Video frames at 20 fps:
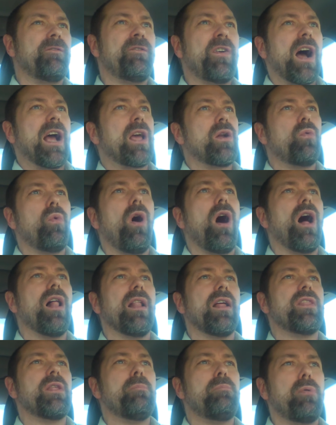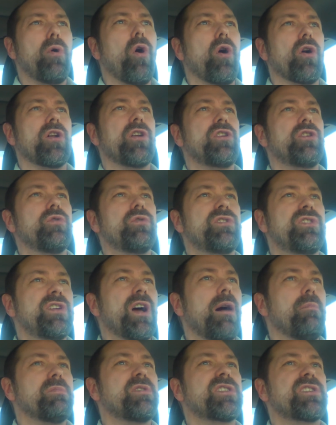a fucking wall on the border, you
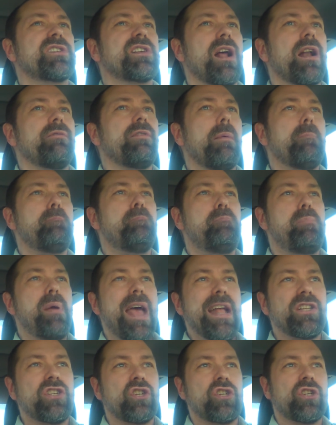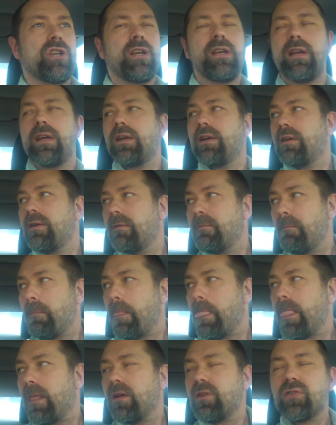dumb son of a bitch.
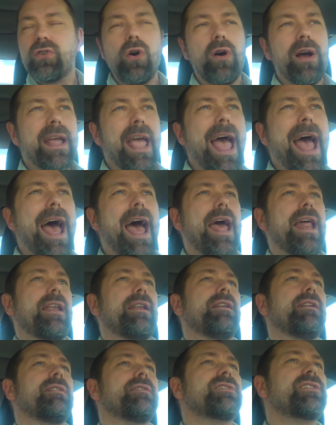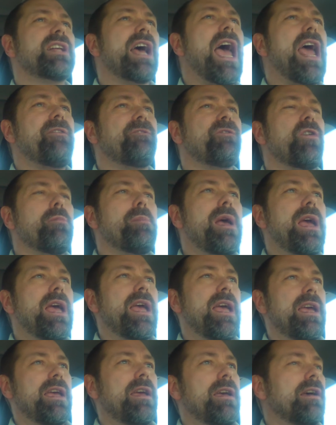So again, state for
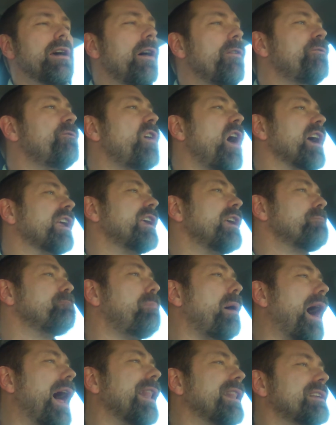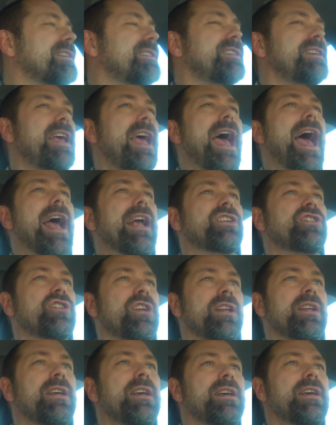me a fucking policy
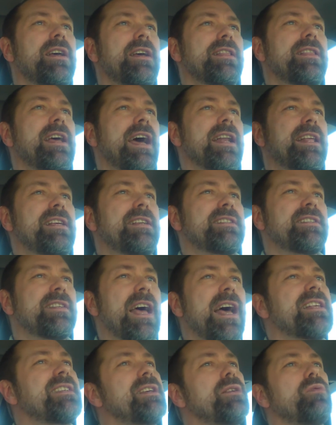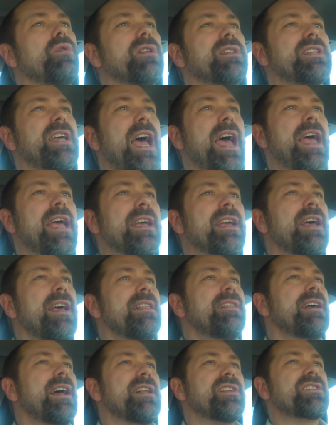action that he says he will take
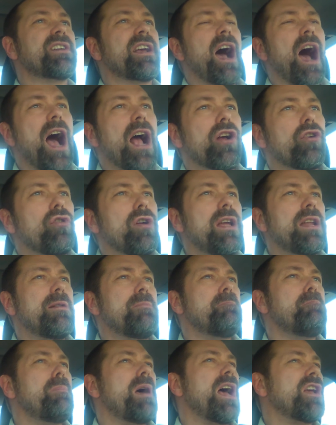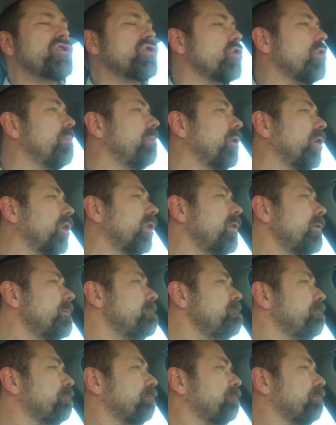that is concrete and measurable.